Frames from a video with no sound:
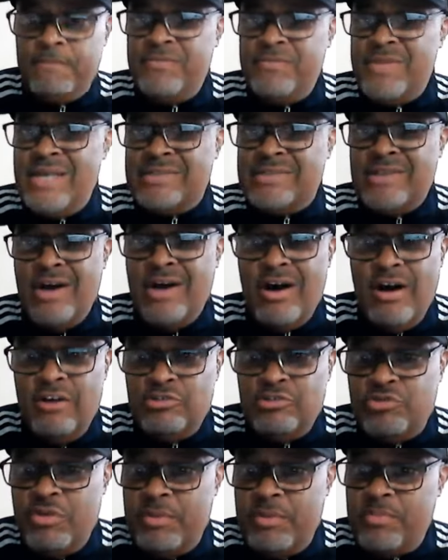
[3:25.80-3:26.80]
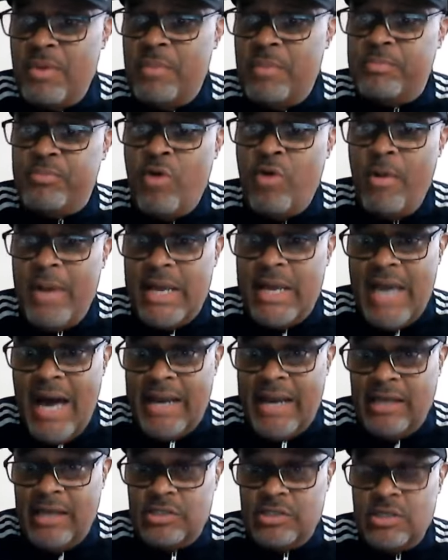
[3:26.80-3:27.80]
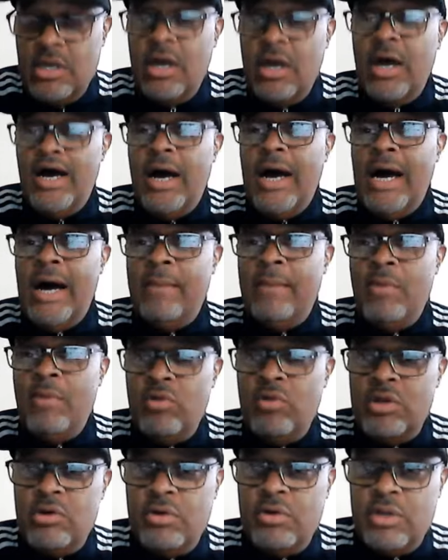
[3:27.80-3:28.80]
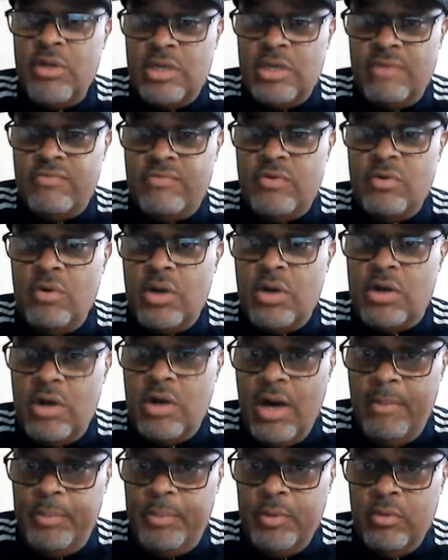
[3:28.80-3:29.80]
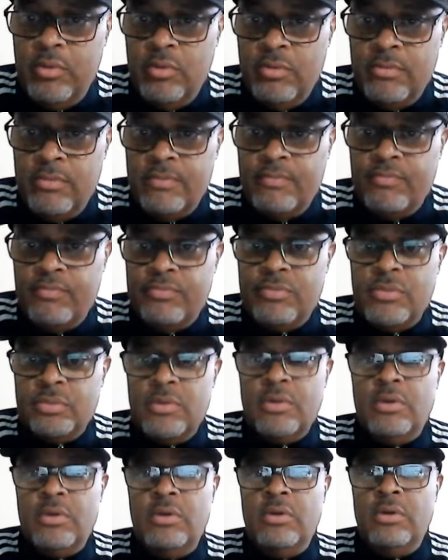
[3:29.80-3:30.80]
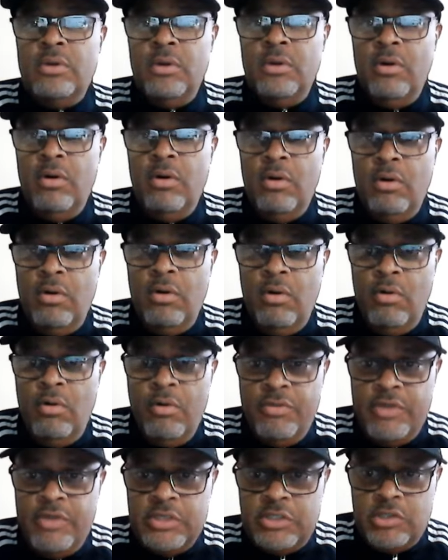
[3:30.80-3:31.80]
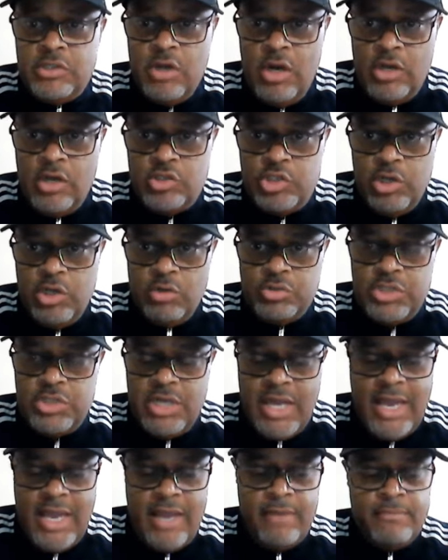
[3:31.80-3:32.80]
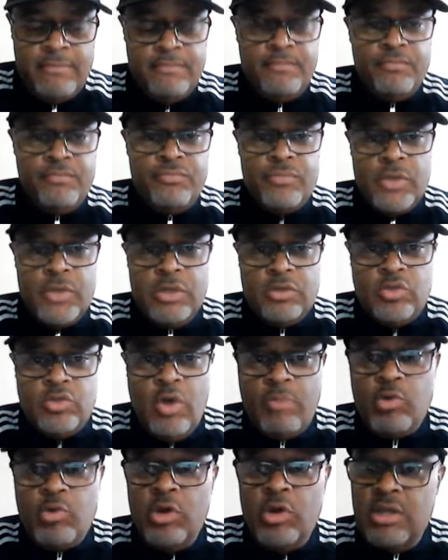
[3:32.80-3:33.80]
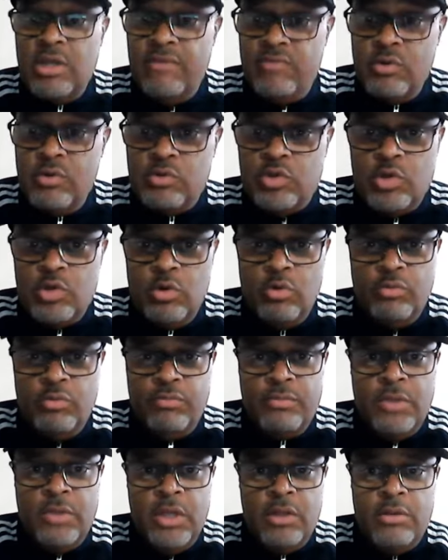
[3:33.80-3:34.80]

There's 100 probiotics. I'm only going to give you a couple on this show today. So I'm going to give you 2.